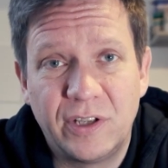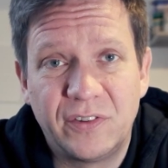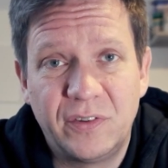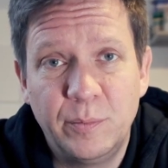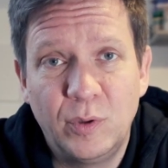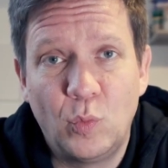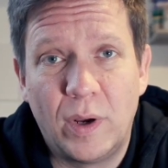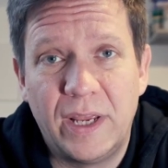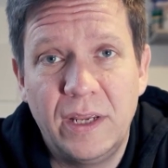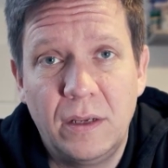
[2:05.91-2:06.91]
and simple
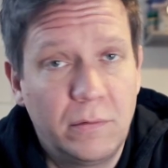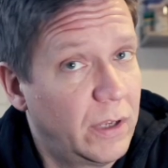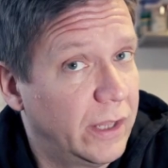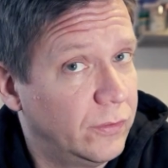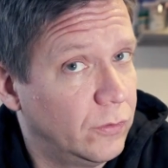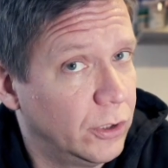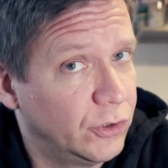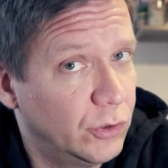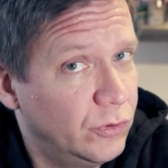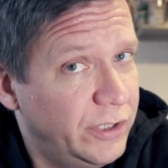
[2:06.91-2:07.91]
way, and not
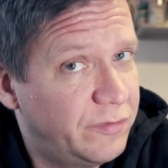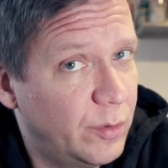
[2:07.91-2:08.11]
only for